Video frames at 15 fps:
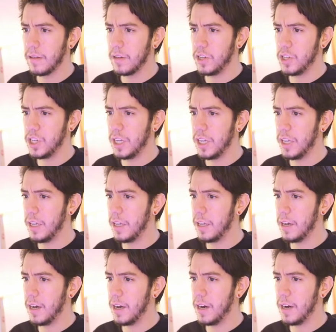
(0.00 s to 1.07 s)

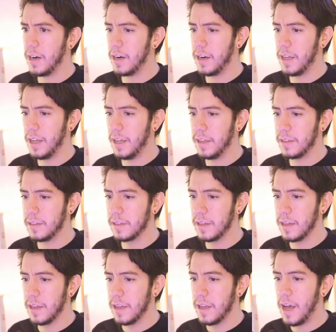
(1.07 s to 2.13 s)
GRS.
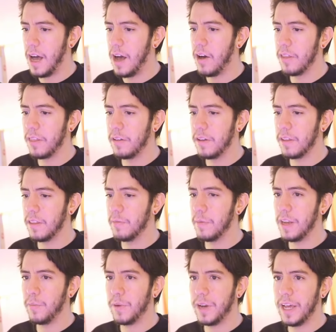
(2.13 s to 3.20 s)
Oh, the
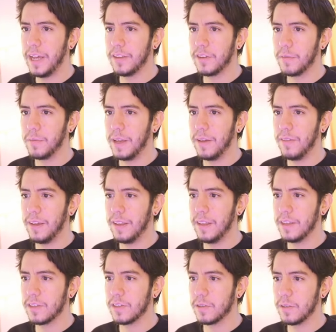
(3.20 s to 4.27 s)
manipulator, maybe
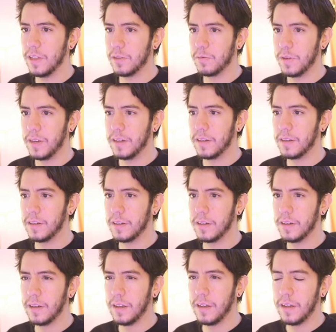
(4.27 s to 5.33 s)
this one.
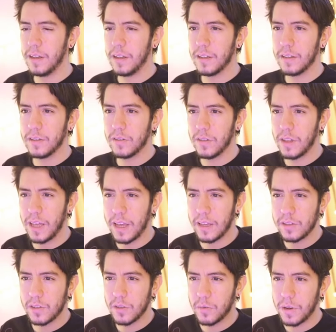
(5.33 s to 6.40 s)
Today I
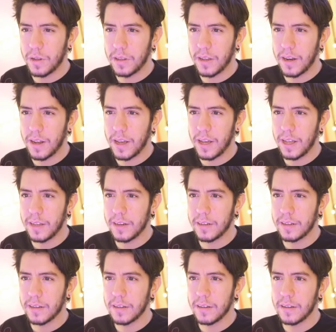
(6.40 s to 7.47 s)
saw one that had
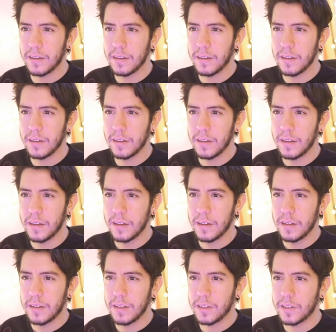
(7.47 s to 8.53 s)

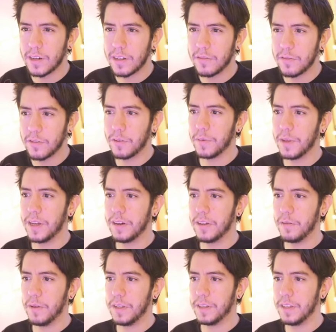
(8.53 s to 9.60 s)
the transform here,
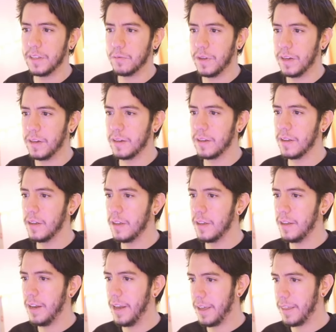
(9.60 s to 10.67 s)
this one,
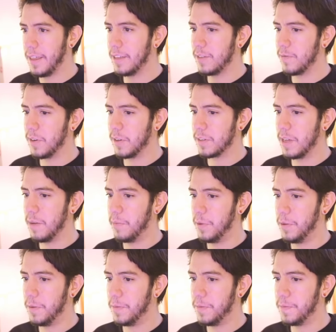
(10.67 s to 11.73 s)
like this, for
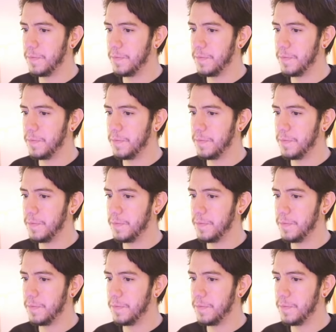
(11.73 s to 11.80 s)
example.